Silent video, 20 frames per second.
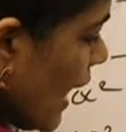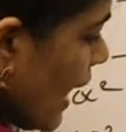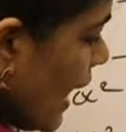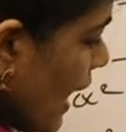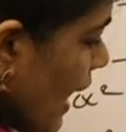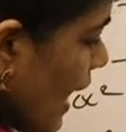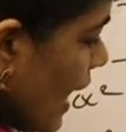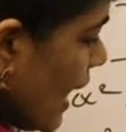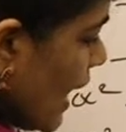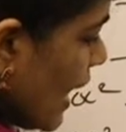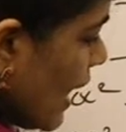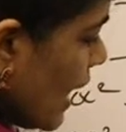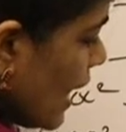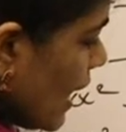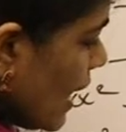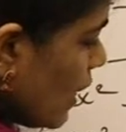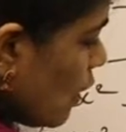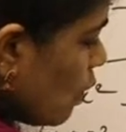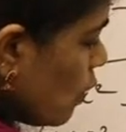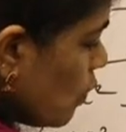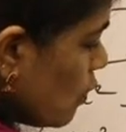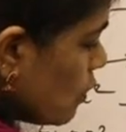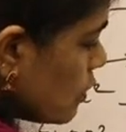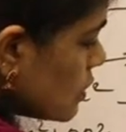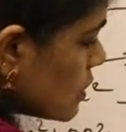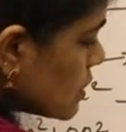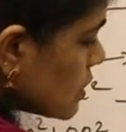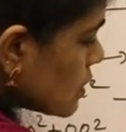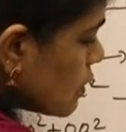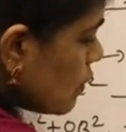AO
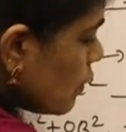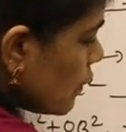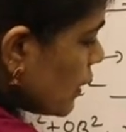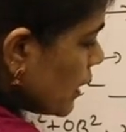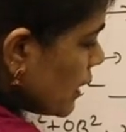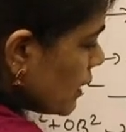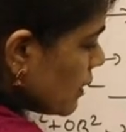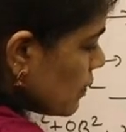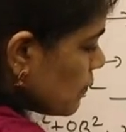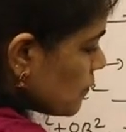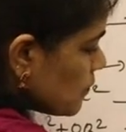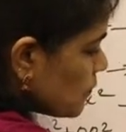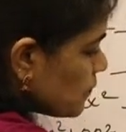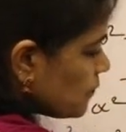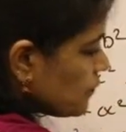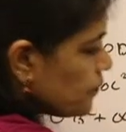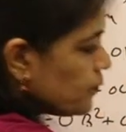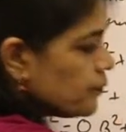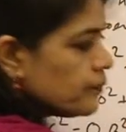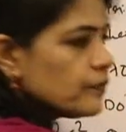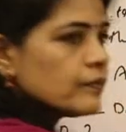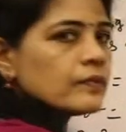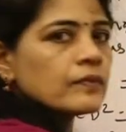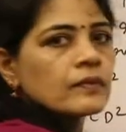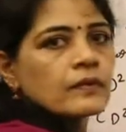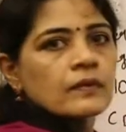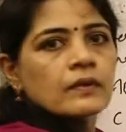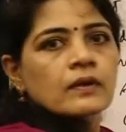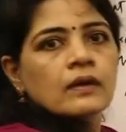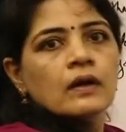square?
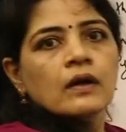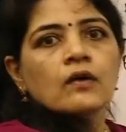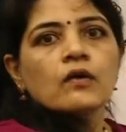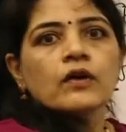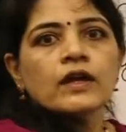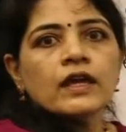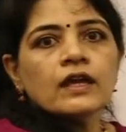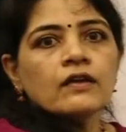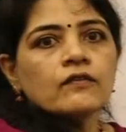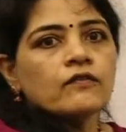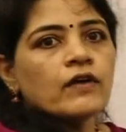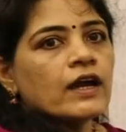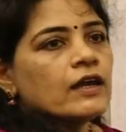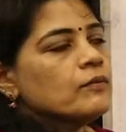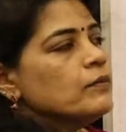Okay, why?